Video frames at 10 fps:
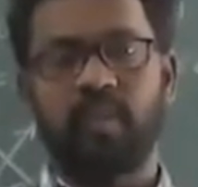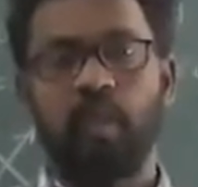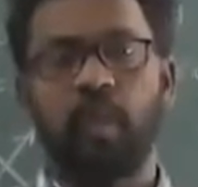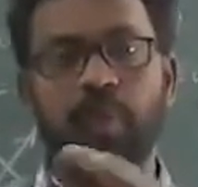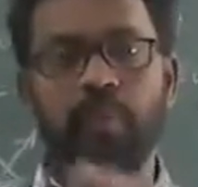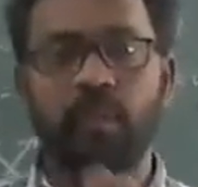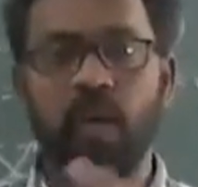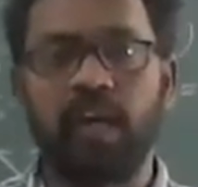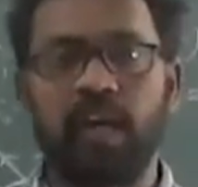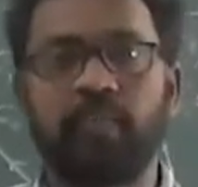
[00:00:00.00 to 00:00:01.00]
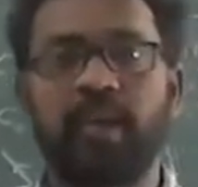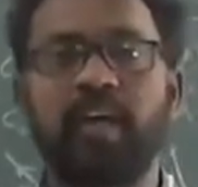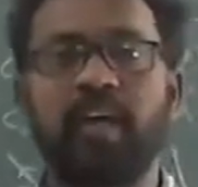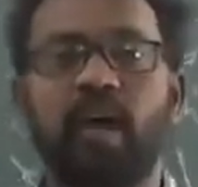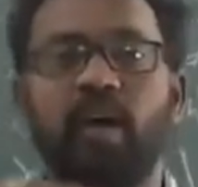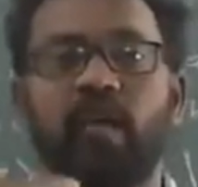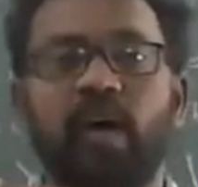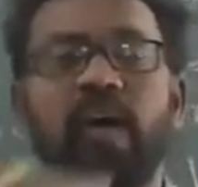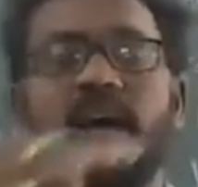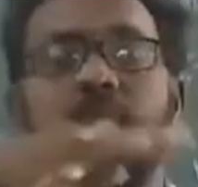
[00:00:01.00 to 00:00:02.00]
You people are depending on
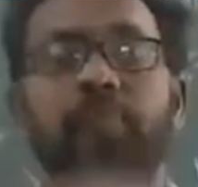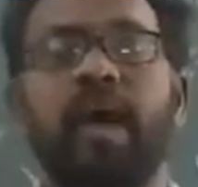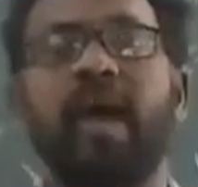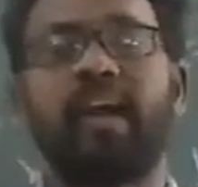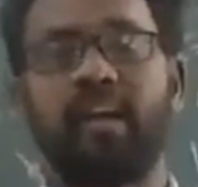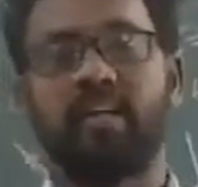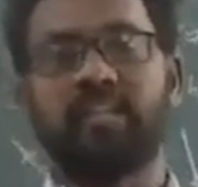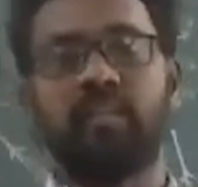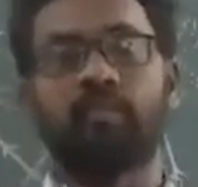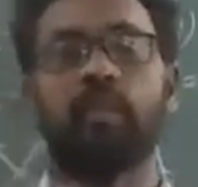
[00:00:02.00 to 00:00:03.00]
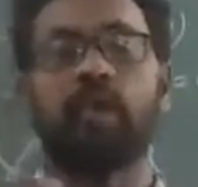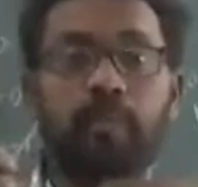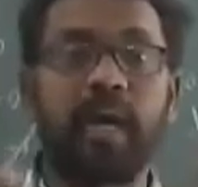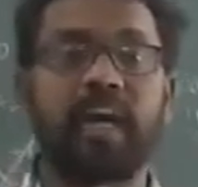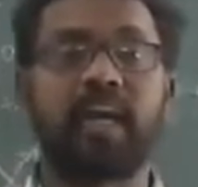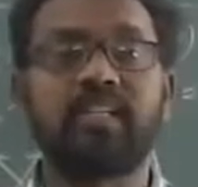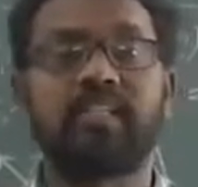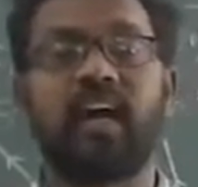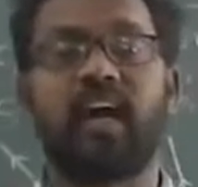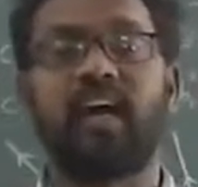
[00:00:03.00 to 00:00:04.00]
your parents. Your parents
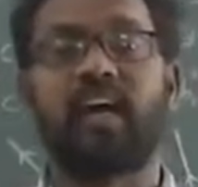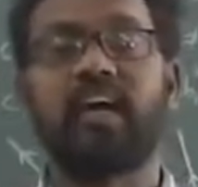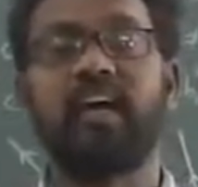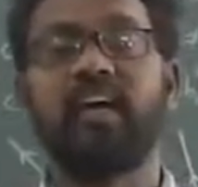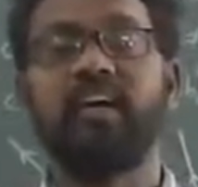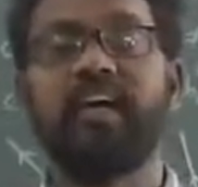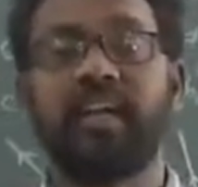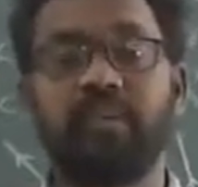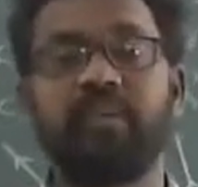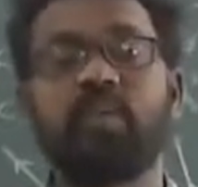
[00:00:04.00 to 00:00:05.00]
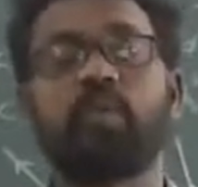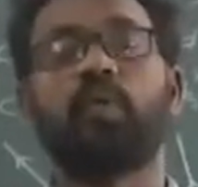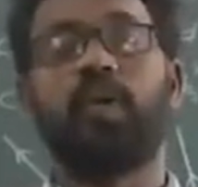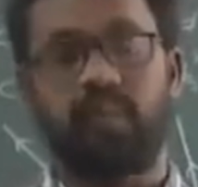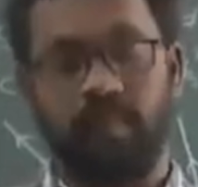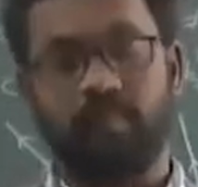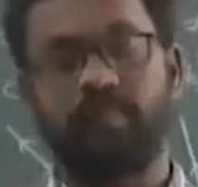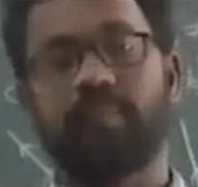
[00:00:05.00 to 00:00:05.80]
are individual.